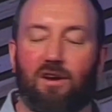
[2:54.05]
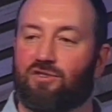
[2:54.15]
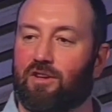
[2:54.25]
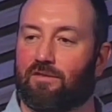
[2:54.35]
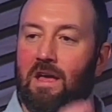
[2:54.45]
and
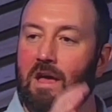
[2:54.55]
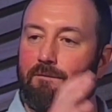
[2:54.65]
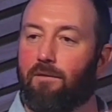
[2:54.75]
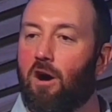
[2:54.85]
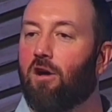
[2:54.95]
there's just
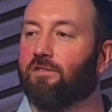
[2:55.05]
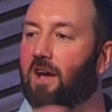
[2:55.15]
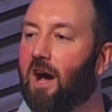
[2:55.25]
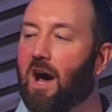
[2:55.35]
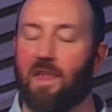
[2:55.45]
false
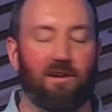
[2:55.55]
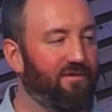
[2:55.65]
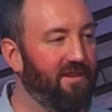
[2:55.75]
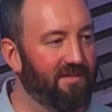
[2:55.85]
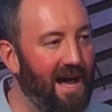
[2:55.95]
god.
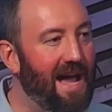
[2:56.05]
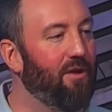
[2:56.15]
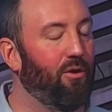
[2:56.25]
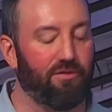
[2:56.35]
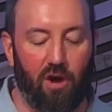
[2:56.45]
There's these
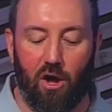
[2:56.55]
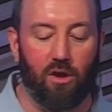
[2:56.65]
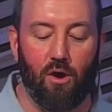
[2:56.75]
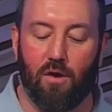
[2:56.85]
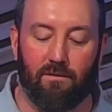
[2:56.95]
idols
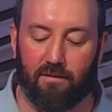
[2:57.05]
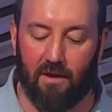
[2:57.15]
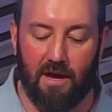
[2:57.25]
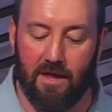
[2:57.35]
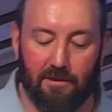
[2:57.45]
all
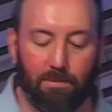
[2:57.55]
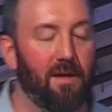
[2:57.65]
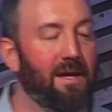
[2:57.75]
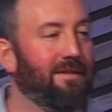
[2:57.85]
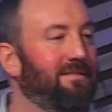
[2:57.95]
over the
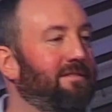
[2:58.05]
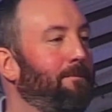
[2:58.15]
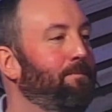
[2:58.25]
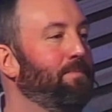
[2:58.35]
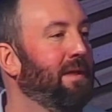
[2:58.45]

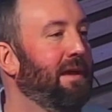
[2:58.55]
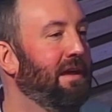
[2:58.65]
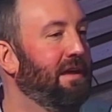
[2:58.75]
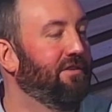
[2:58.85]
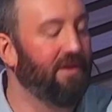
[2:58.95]
place.
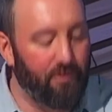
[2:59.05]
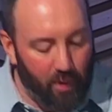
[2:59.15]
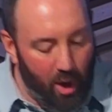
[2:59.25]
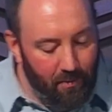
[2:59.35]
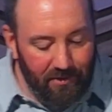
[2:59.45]
See, the
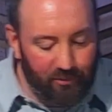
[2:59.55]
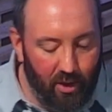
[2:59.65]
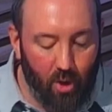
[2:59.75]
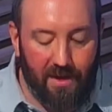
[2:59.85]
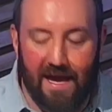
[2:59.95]
Romans
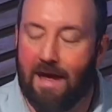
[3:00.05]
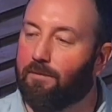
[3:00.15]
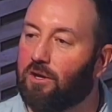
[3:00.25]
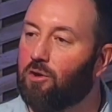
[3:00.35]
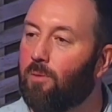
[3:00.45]
were okay
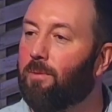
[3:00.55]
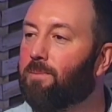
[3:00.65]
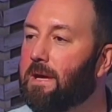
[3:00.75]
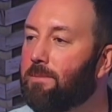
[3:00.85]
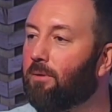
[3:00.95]
if a group
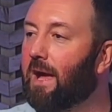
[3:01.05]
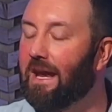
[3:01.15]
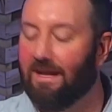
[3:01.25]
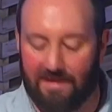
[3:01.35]
of people had